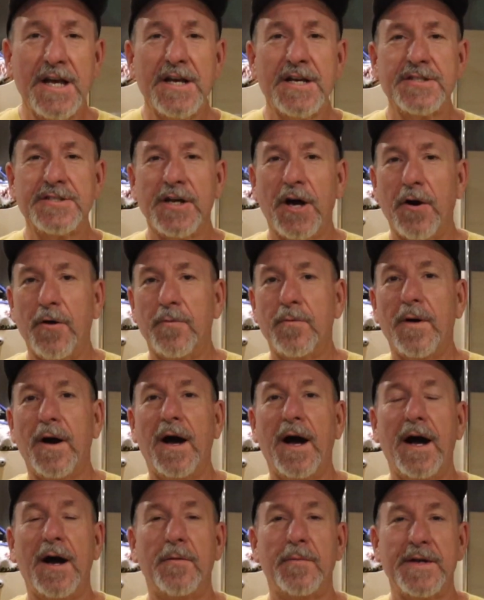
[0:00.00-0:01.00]

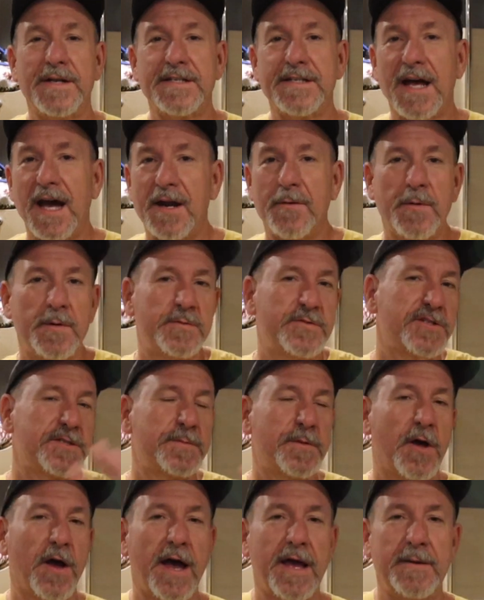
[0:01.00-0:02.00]
So we decided we would
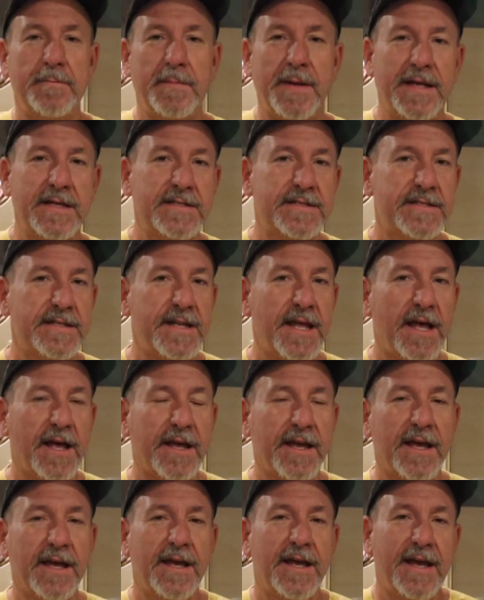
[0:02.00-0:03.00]
just go ahead and meet in
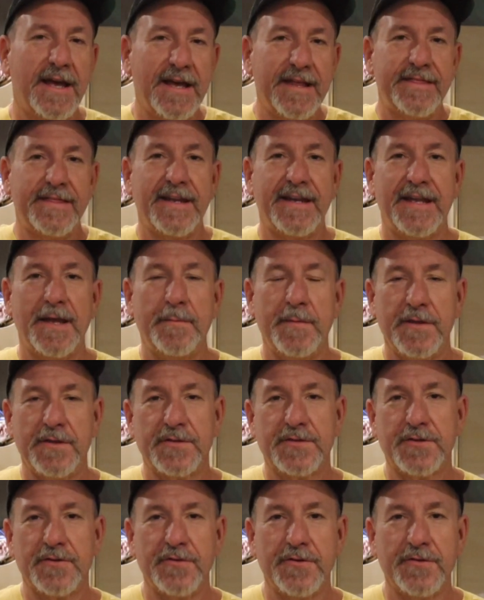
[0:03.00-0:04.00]
Sedalia. They'd give me the
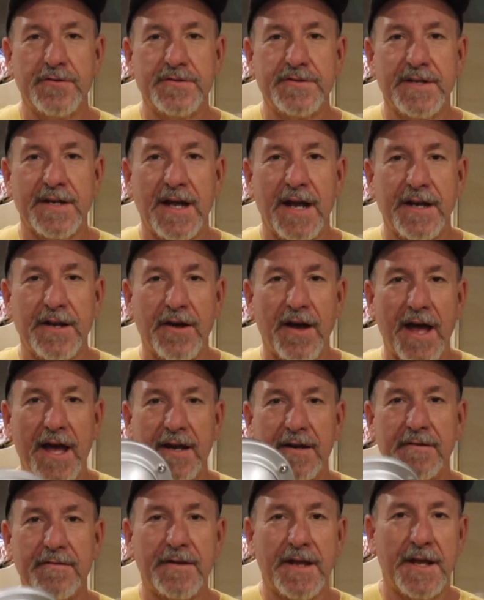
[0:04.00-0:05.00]
screws and I'd go
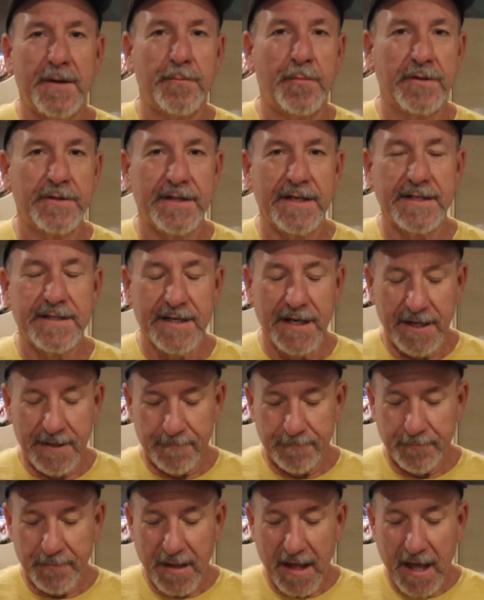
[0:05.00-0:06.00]
ahead and put these in.
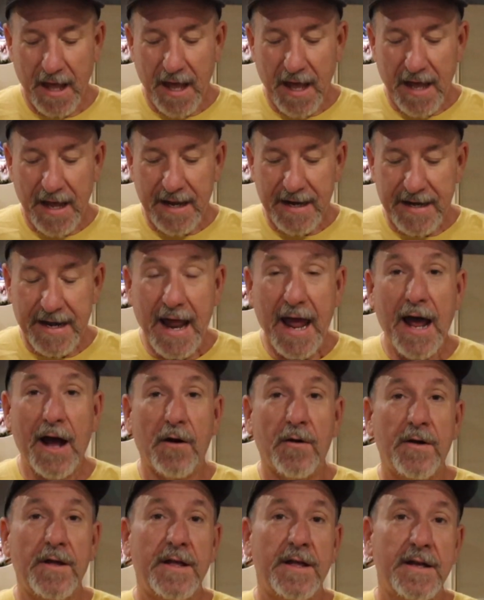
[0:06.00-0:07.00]

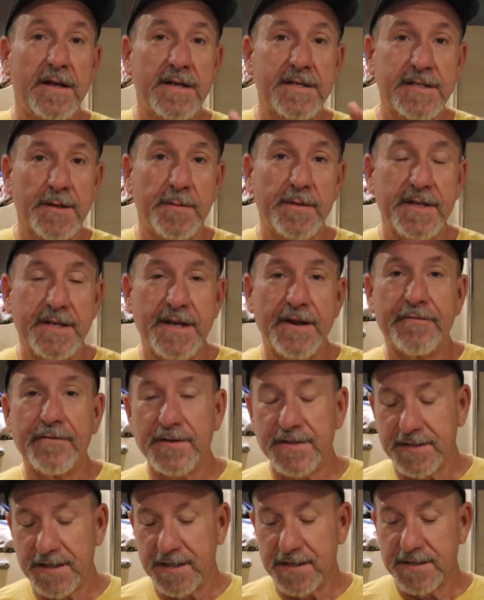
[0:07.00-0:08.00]
Now, some of the
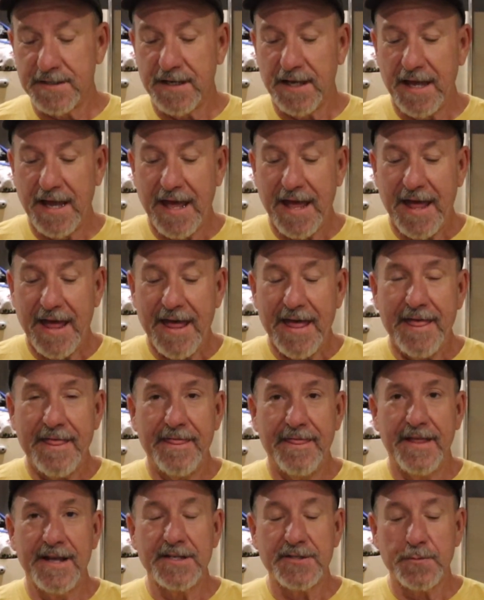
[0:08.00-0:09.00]
differences.
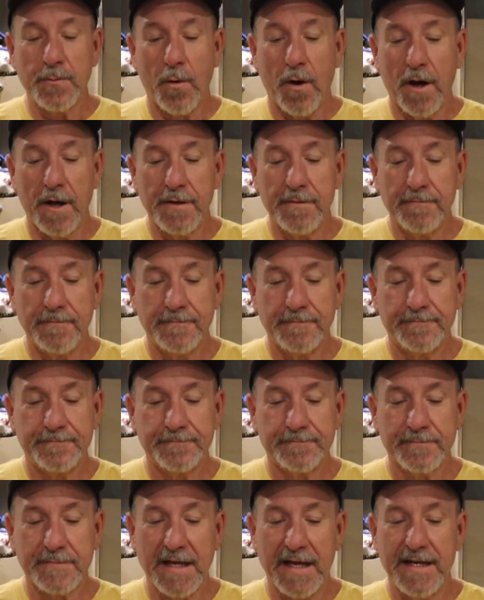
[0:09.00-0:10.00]
This one,
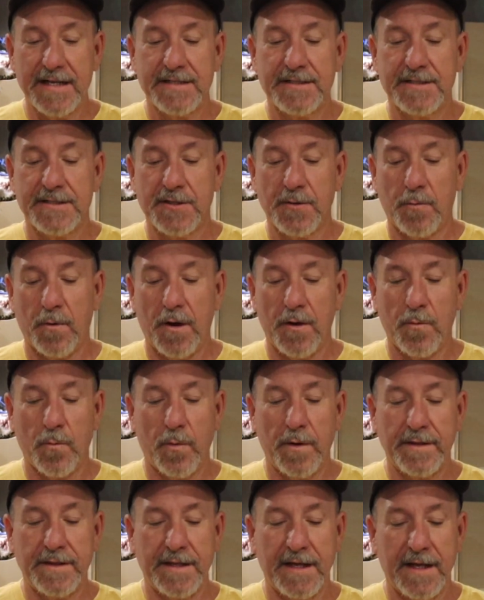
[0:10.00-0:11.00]
and this is the one
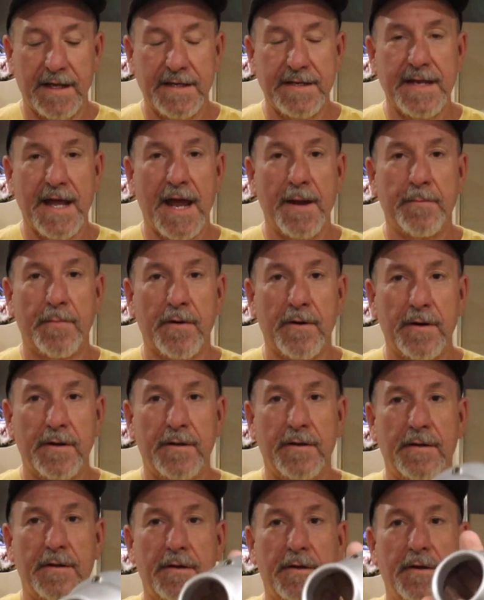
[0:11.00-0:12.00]
with the damper,
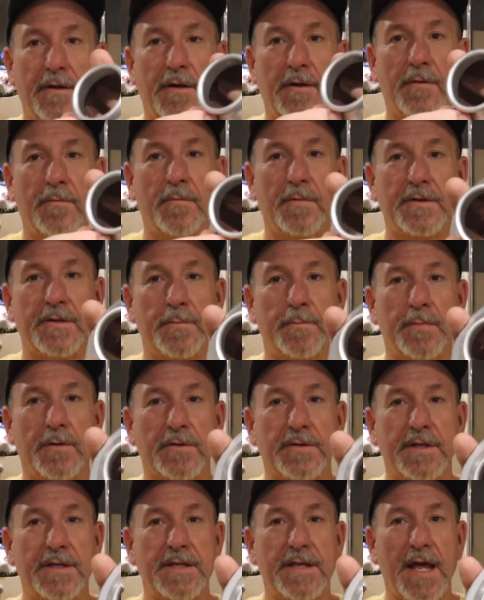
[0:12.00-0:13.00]
with the
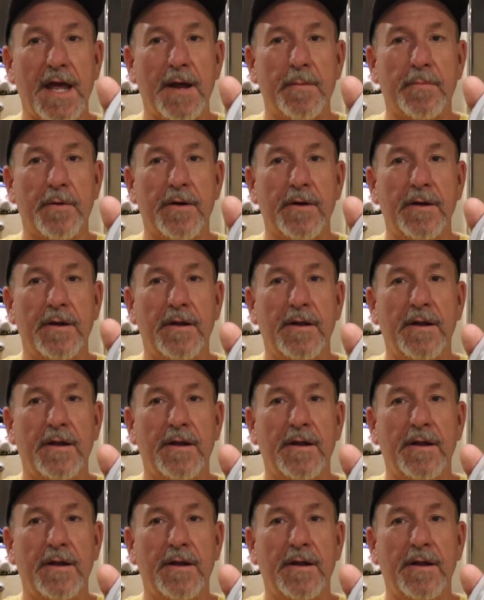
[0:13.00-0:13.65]
built-in damper.